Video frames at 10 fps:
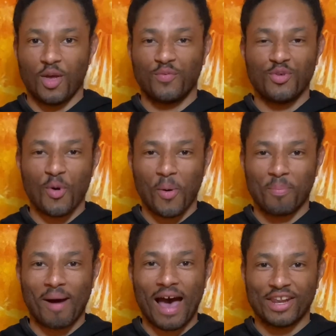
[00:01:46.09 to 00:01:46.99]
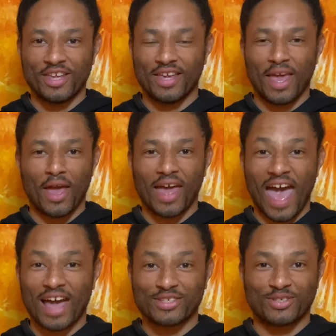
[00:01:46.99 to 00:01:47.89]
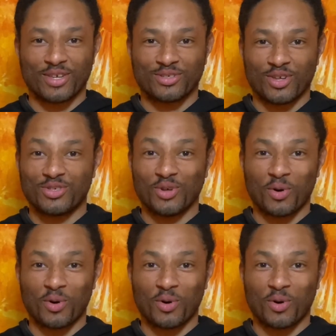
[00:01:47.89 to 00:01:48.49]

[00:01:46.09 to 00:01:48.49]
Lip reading: If your body can't access its